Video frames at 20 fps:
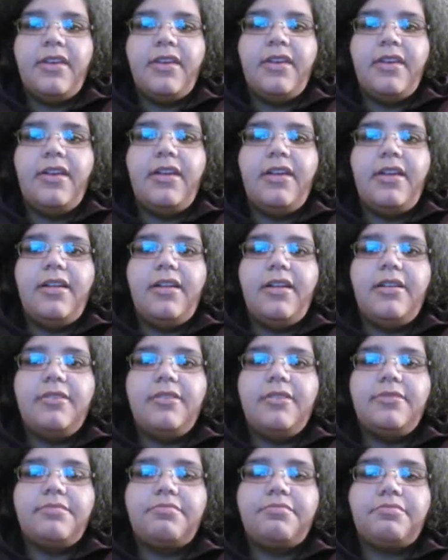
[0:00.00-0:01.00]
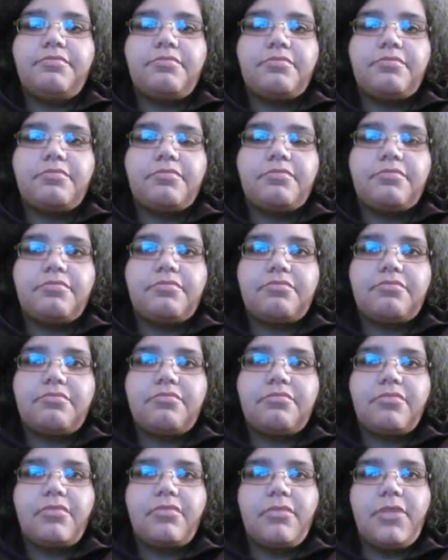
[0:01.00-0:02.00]
And then
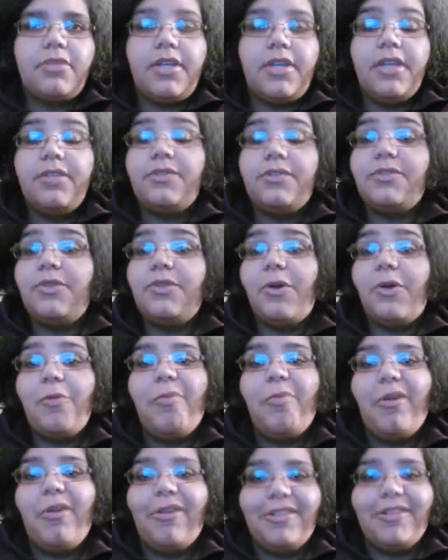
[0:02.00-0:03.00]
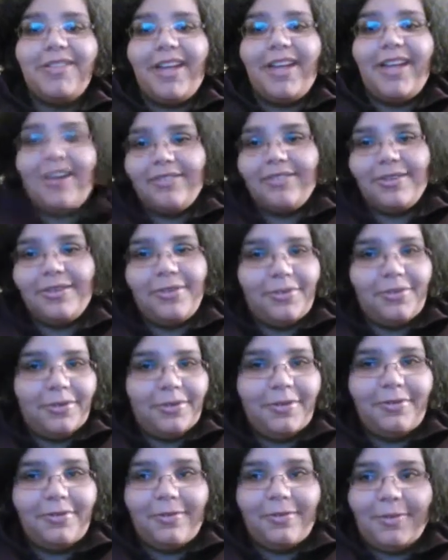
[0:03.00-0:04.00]
it snowballed out of
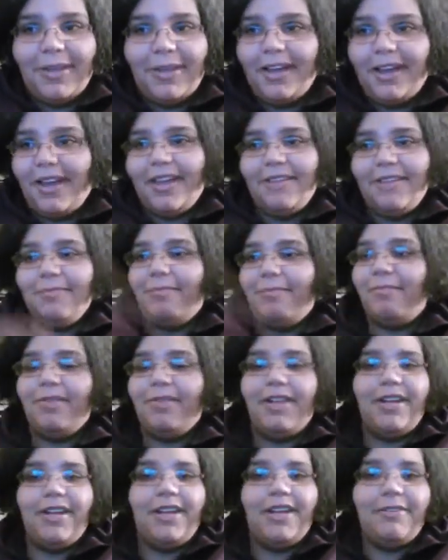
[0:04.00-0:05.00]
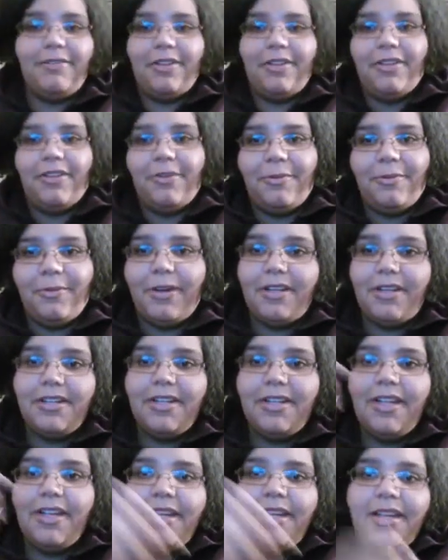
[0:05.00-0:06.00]
control for me. I played every other
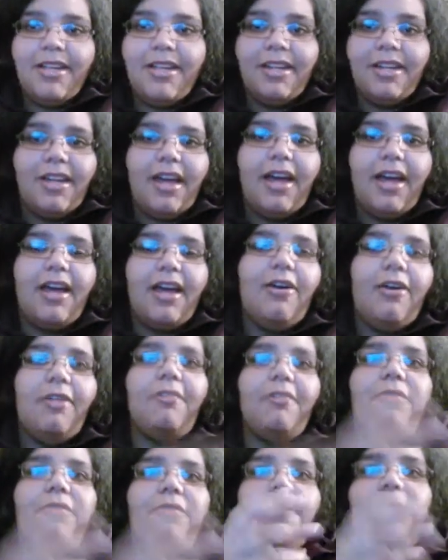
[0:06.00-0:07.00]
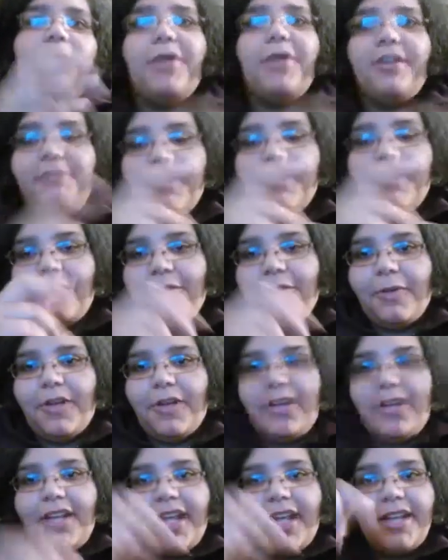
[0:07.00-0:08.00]
one, not all of them, but every other
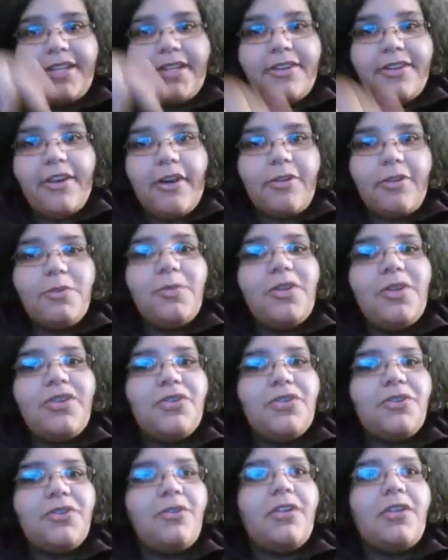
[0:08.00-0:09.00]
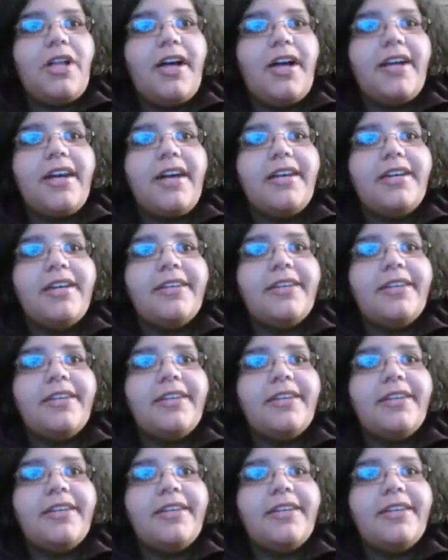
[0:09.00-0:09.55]
one. And Guard Me Sherlock,